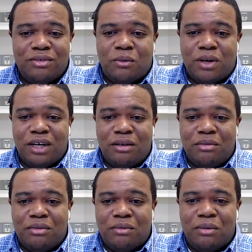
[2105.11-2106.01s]
what
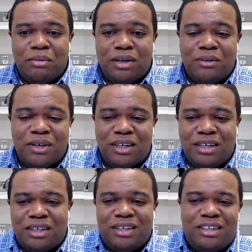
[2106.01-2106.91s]

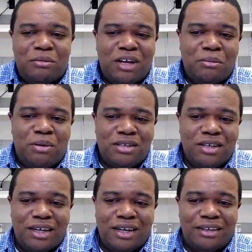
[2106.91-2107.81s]
WA puts
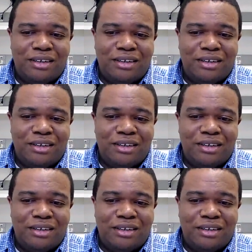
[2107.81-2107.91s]
together